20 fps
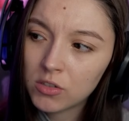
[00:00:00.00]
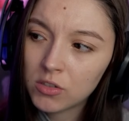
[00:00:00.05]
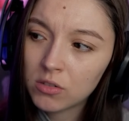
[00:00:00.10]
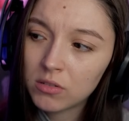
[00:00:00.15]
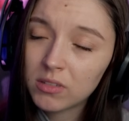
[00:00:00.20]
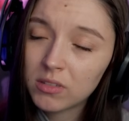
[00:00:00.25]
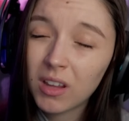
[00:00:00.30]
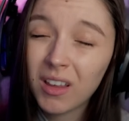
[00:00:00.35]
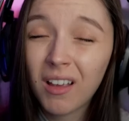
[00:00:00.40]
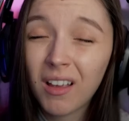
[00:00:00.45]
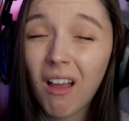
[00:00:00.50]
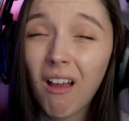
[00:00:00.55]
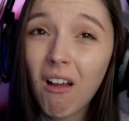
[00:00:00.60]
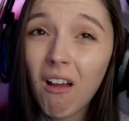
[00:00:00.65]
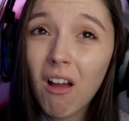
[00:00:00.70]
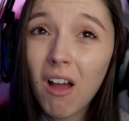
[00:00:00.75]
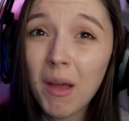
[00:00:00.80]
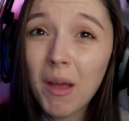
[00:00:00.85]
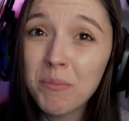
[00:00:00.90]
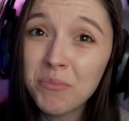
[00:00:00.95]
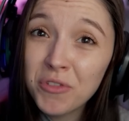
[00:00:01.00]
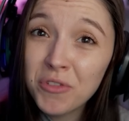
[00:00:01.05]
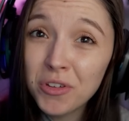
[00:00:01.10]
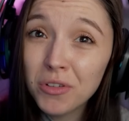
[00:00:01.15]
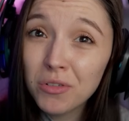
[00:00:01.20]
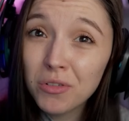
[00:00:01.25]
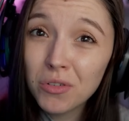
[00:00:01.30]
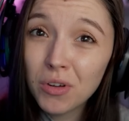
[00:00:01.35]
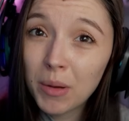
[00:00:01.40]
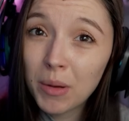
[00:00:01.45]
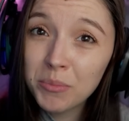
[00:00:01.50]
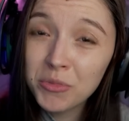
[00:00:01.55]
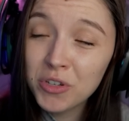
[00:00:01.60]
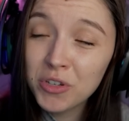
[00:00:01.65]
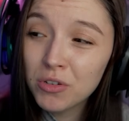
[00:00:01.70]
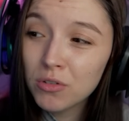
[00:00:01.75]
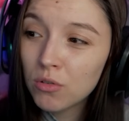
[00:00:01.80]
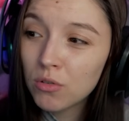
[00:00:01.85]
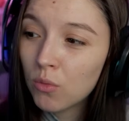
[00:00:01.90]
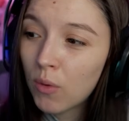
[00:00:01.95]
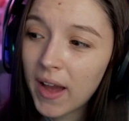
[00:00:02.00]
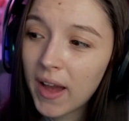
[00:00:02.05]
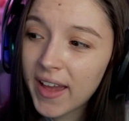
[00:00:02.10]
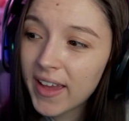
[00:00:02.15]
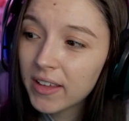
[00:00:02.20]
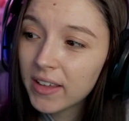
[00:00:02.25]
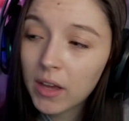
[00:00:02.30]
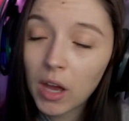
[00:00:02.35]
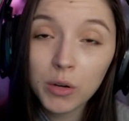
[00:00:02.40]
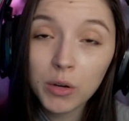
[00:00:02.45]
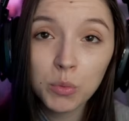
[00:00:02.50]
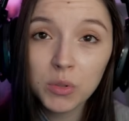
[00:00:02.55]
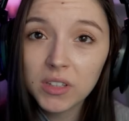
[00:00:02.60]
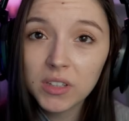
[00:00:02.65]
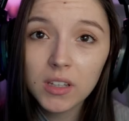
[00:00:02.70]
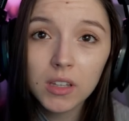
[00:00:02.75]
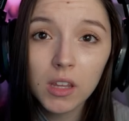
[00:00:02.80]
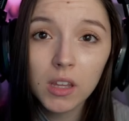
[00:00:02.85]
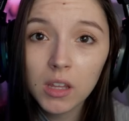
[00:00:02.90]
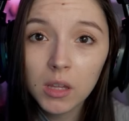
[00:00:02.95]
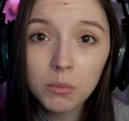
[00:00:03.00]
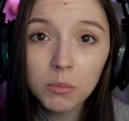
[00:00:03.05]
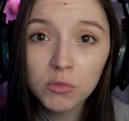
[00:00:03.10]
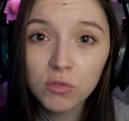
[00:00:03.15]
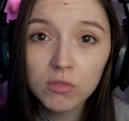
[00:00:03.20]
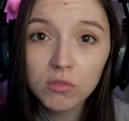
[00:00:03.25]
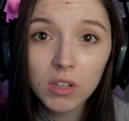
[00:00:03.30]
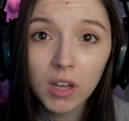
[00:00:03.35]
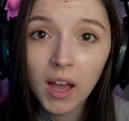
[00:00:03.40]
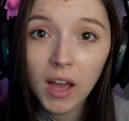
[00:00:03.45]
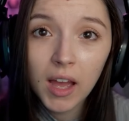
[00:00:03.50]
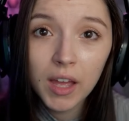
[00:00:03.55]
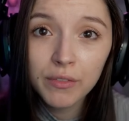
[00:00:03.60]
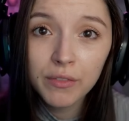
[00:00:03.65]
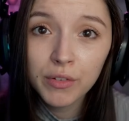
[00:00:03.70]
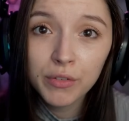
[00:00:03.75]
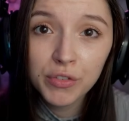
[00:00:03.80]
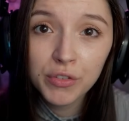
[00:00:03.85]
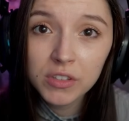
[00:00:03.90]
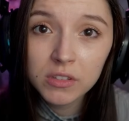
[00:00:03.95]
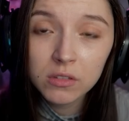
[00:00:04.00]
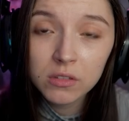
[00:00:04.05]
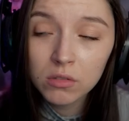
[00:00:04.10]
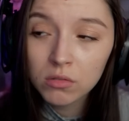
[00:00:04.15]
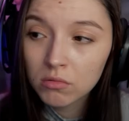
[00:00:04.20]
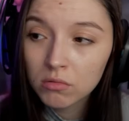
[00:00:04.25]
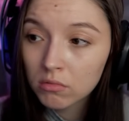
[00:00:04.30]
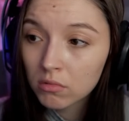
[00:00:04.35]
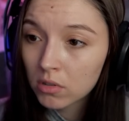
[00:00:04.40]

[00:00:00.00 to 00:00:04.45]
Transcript: I was like, oh, I'm new, I'm new. Why are we taking him to the hive if he's new?